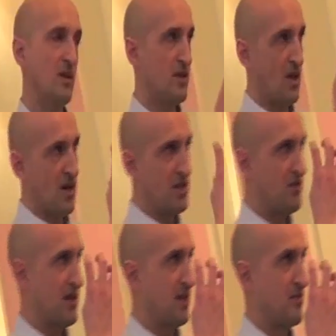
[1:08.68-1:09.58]
The eye
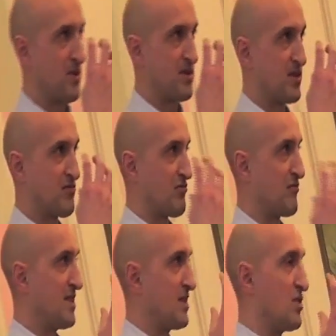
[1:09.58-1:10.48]
tracking monitors
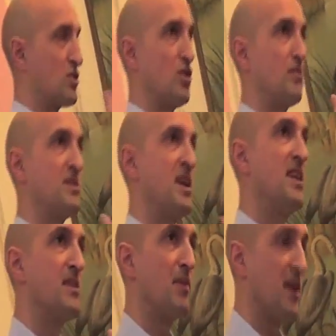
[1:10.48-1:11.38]
reveal that top
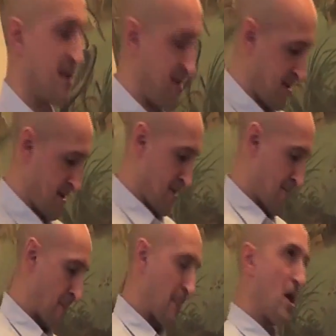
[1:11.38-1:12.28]
tennis players
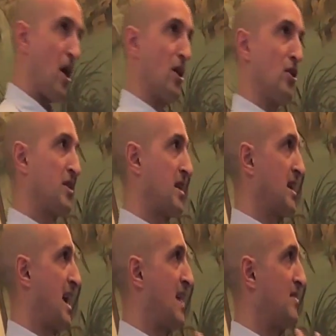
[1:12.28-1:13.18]
are
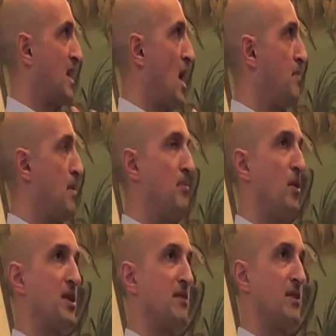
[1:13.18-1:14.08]
looking at the upper
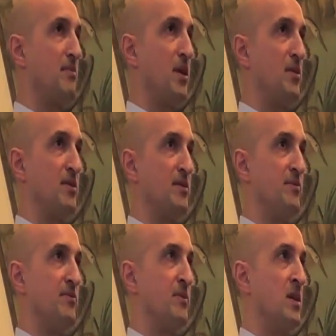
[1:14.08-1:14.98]
body of an opponent,
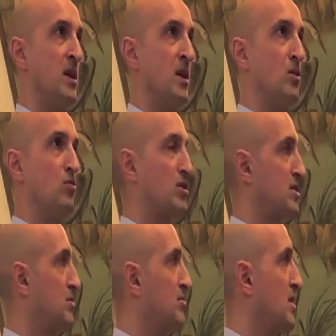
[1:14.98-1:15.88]
what's
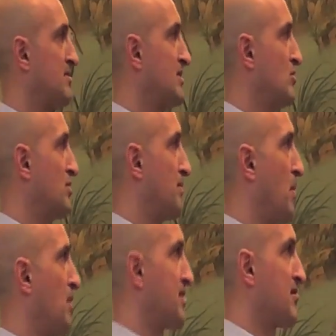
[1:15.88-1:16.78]
sometimes called the
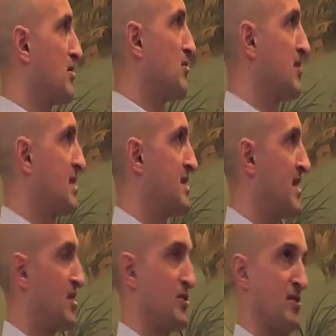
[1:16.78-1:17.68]
postural
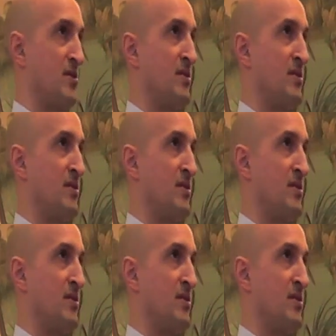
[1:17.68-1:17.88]
orientation.